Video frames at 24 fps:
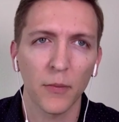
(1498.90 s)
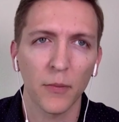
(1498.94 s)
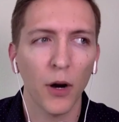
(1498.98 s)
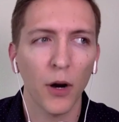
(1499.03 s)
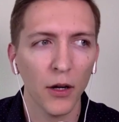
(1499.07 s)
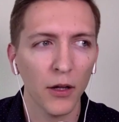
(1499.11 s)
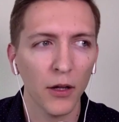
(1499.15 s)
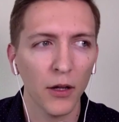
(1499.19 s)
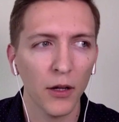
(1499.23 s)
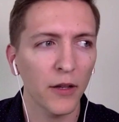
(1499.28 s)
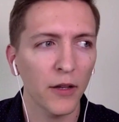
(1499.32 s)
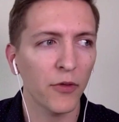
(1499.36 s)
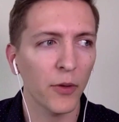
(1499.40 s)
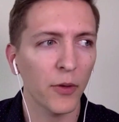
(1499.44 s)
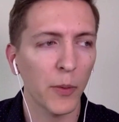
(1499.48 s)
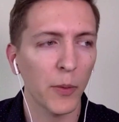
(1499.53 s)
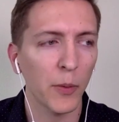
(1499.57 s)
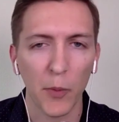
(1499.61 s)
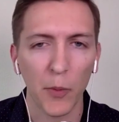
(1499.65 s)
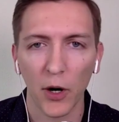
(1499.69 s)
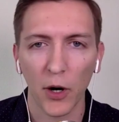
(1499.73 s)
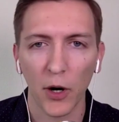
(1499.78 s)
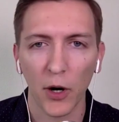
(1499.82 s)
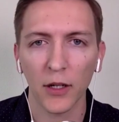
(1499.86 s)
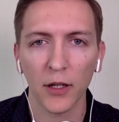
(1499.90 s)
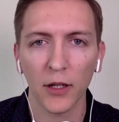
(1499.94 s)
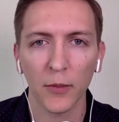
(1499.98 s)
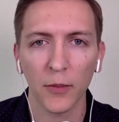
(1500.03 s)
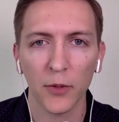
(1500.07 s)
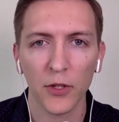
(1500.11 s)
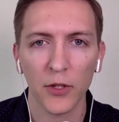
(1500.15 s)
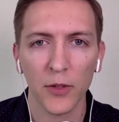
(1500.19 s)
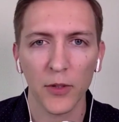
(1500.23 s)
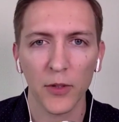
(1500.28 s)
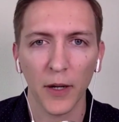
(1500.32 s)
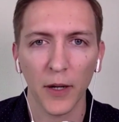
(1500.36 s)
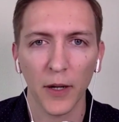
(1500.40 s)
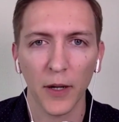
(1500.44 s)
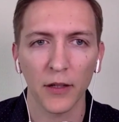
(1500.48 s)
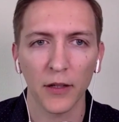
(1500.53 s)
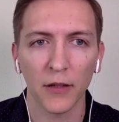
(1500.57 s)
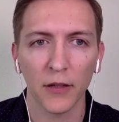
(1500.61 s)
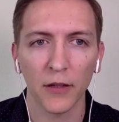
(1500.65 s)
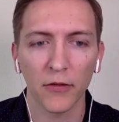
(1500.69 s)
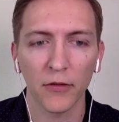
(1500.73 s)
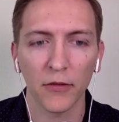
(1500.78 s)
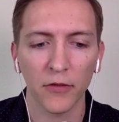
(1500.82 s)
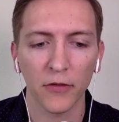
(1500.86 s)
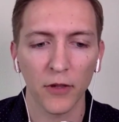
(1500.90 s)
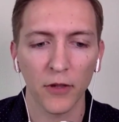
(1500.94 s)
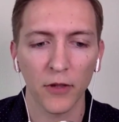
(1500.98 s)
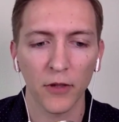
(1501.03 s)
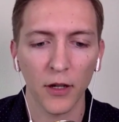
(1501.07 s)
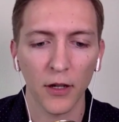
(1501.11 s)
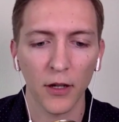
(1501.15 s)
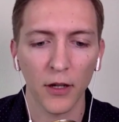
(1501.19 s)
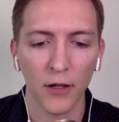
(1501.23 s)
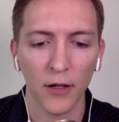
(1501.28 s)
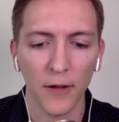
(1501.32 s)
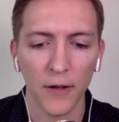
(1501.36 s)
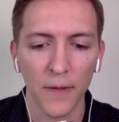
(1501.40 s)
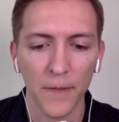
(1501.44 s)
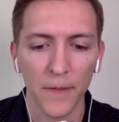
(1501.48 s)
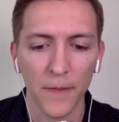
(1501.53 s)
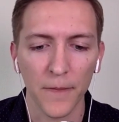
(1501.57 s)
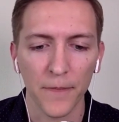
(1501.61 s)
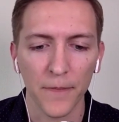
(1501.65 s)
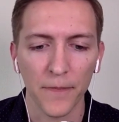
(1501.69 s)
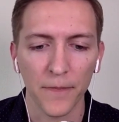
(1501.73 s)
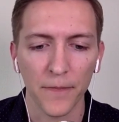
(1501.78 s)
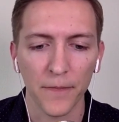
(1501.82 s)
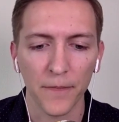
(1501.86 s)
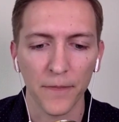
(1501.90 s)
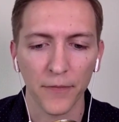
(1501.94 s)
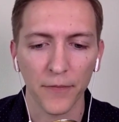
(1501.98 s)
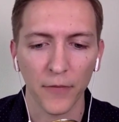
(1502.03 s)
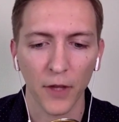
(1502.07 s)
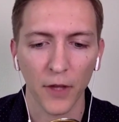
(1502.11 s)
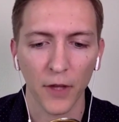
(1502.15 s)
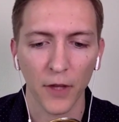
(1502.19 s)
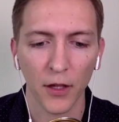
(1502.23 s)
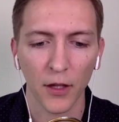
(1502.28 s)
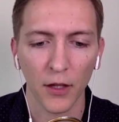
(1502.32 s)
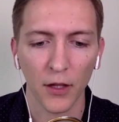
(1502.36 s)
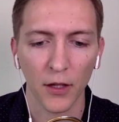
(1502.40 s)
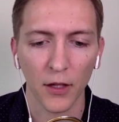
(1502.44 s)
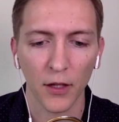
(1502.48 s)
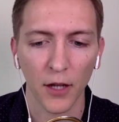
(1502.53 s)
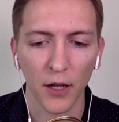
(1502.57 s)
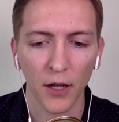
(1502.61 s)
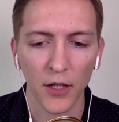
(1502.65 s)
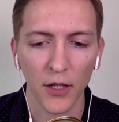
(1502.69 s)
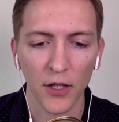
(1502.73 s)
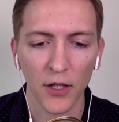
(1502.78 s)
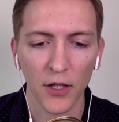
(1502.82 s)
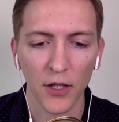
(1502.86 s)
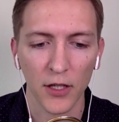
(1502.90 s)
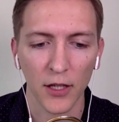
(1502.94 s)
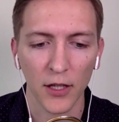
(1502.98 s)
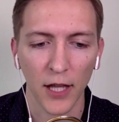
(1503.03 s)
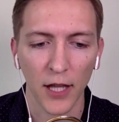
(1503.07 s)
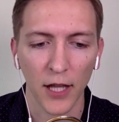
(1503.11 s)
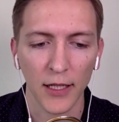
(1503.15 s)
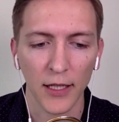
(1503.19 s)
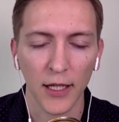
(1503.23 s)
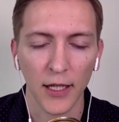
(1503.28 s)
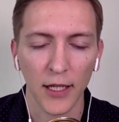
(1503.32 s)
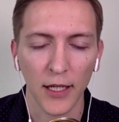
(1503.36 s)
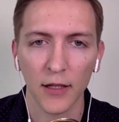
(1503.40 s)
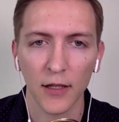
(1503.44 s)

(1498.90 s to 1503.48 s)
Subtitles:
partly from a marketing perspective. I just like to get